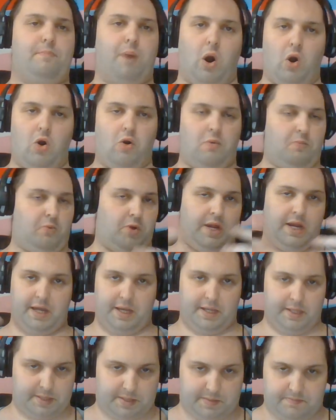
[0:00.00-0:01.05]
palm
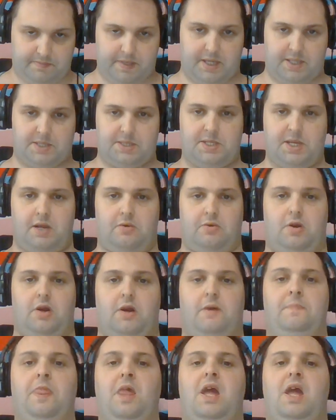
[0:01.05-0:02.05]
readings, etc.